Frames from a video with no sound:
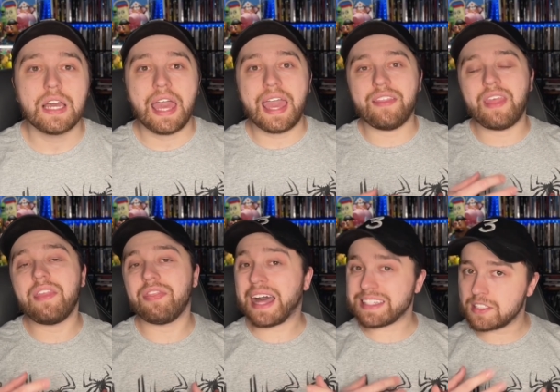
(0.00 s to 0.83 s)

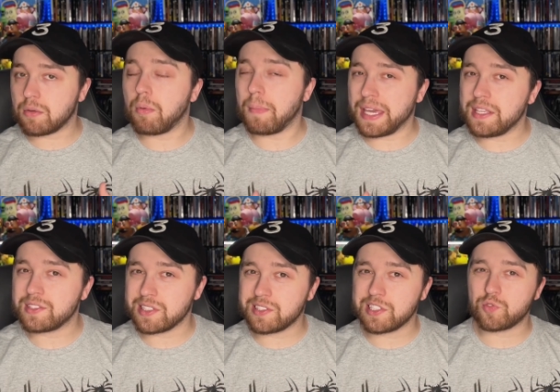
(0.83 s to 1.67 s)
And that's some of my
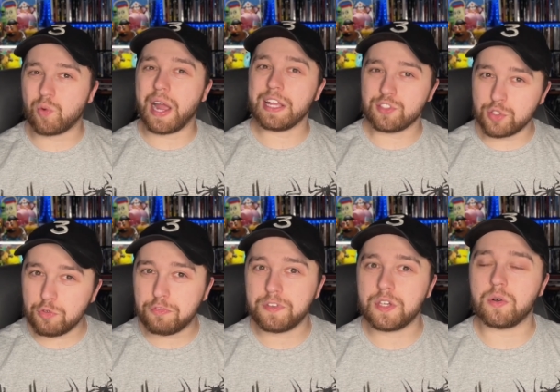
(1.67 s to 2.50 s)
instances where I do
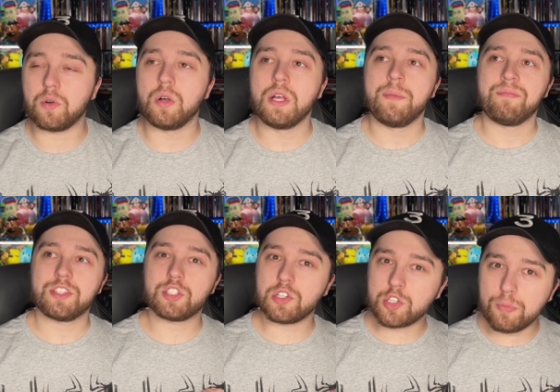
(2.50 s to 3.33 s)
feel
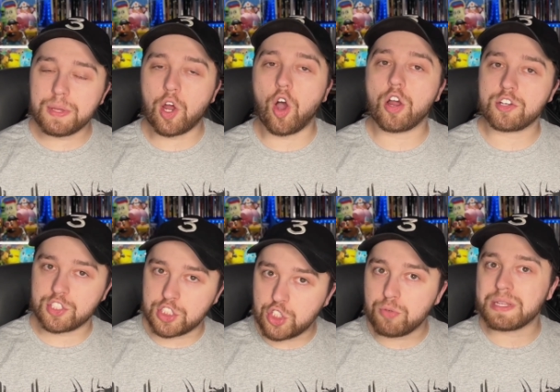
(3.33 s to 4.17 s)
it's a little bit hard to
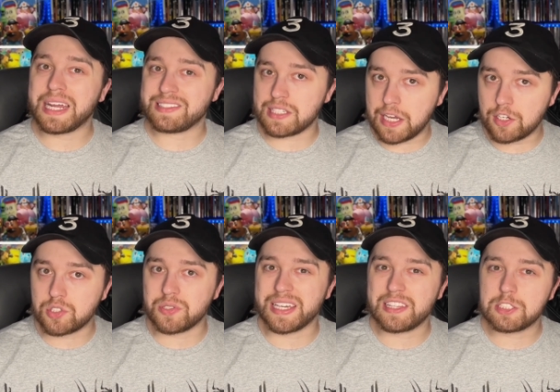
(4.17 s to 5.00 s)
humanize a character
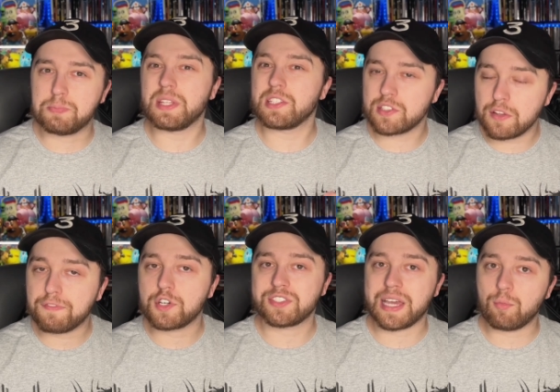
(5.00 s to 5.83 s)
like this, but this is the
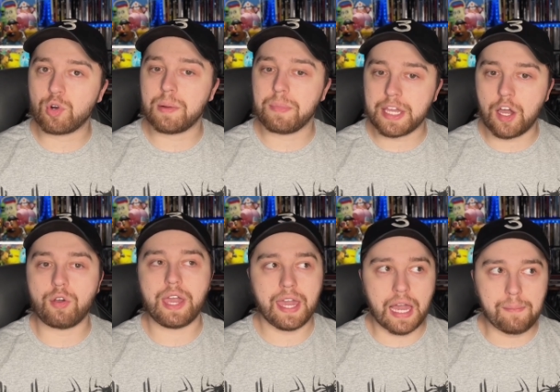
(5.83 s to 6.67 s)
first time where I'm like,
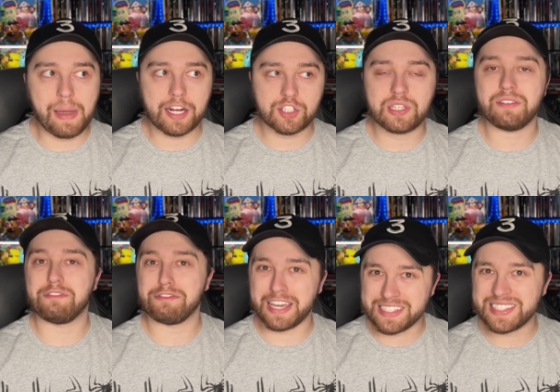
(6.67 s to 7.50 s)
okay, I'm actually
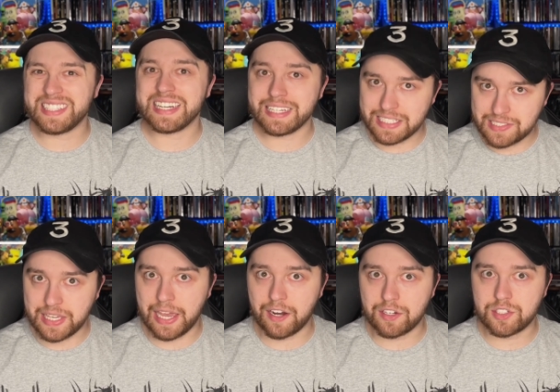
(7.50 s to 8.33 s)
invested in his
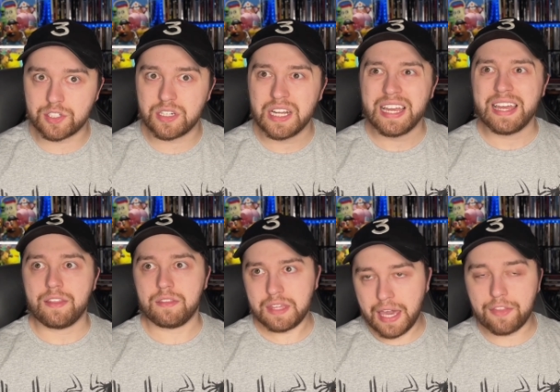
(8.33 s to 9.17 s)
character.
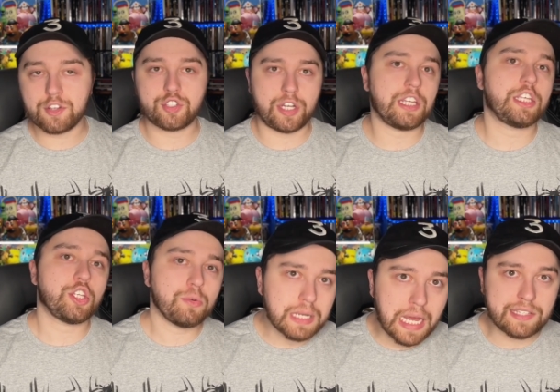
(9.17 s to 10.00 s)
Yeah, they're trying to
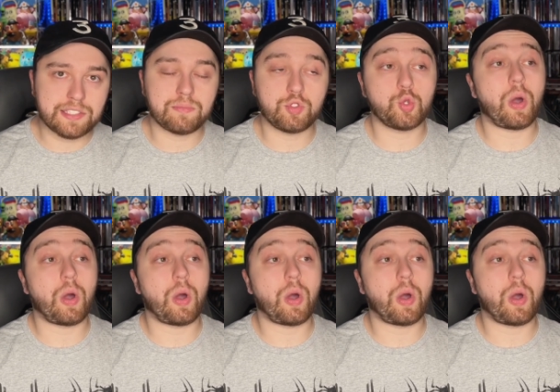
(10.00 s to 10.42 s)
humanize him. Do